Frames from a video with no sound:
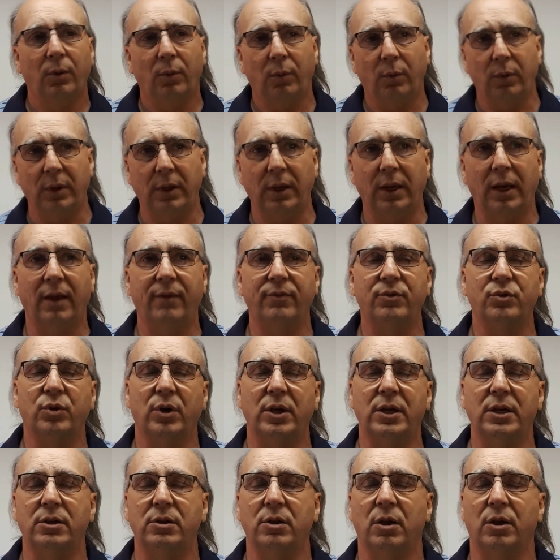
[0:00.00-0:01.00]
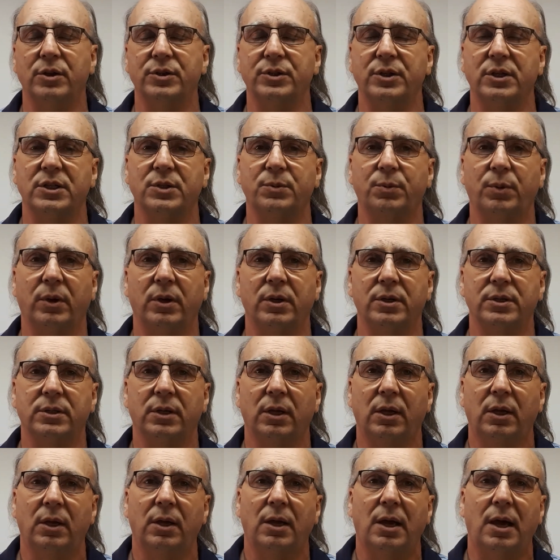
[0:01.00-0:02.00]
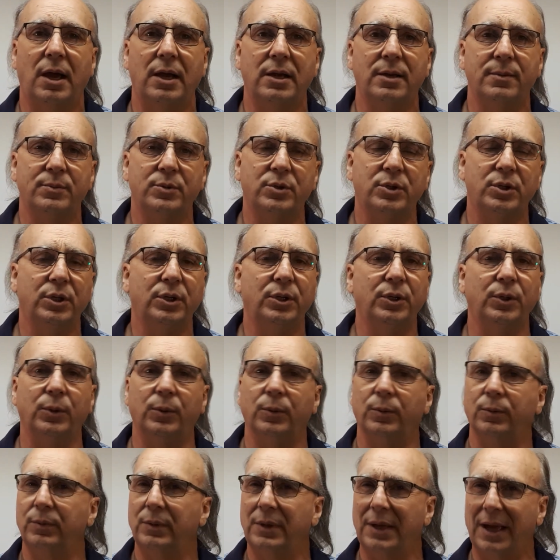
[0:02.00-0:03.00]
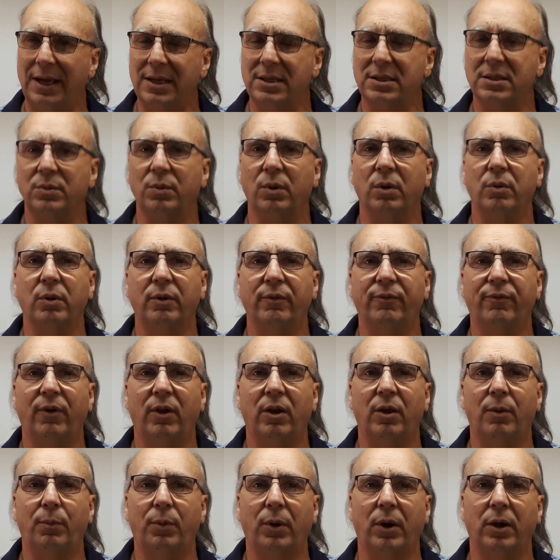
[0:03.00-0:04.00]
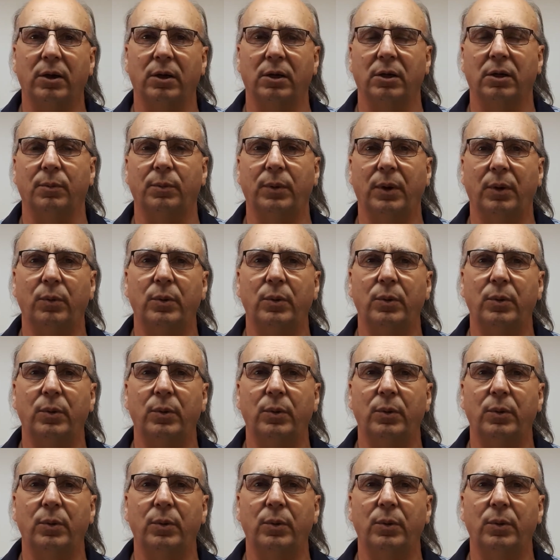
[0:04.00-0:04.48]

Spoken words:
We have training, knowledge, and experience. Item 2, that's where we fall apart a little bit.